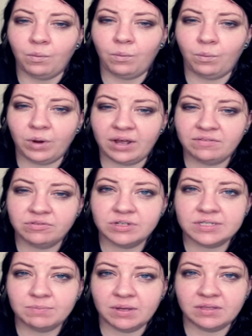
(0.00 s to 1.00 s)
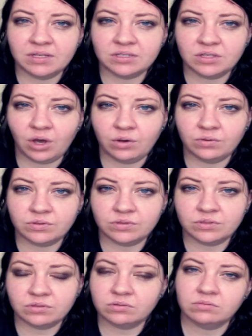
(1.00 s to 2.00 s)
when I first met this
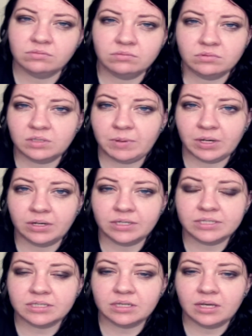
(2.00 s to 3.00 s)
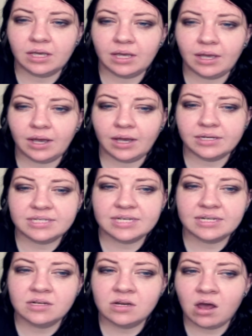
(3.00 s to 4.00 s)
ghost spirit, I
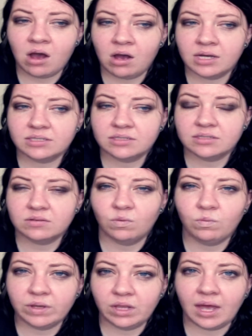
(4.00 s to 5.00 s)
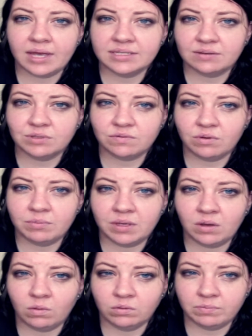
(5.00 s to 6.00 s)
did not realize it was from
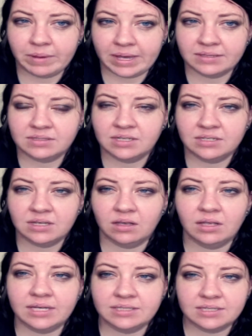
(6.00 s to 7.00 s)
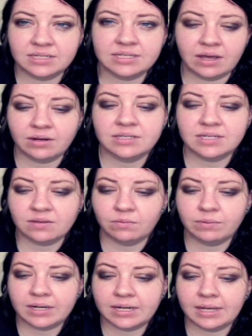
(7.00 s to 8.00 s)
the Owd Betts until I had sit down and did the
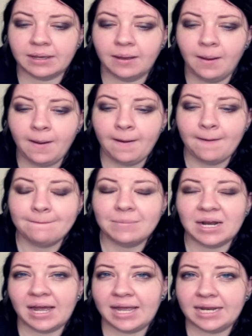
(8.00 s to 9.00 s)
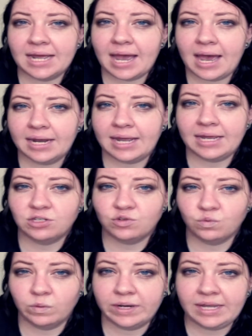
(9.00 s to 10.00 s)
reading. But I had had a
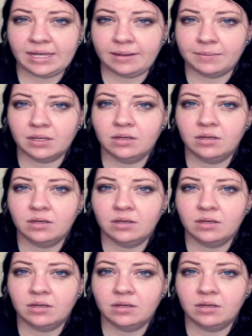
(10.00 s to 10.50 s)
dream